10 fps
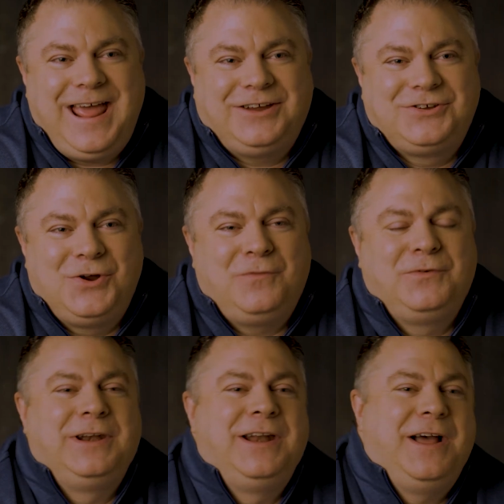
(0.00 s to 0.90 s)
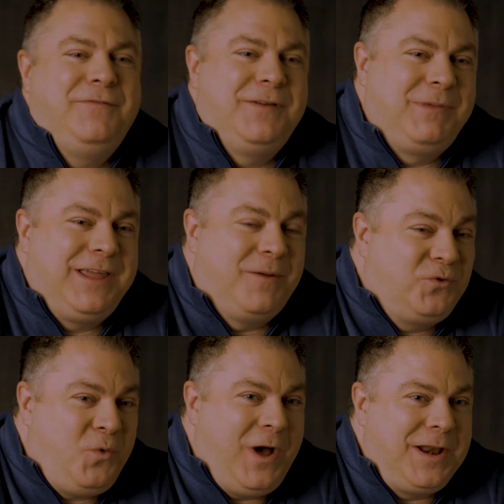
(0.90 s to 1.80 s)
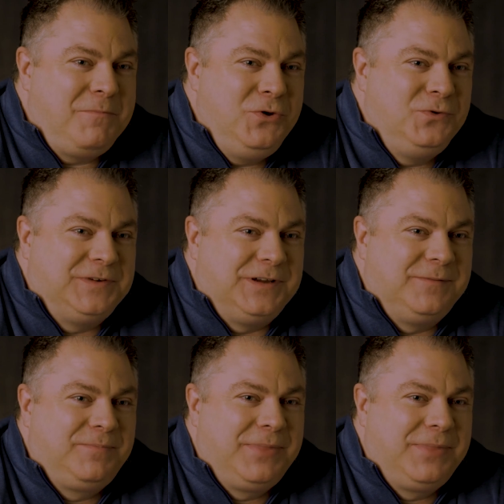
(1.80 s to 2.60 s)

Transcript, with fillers: action often enough, it becomes quite amusing.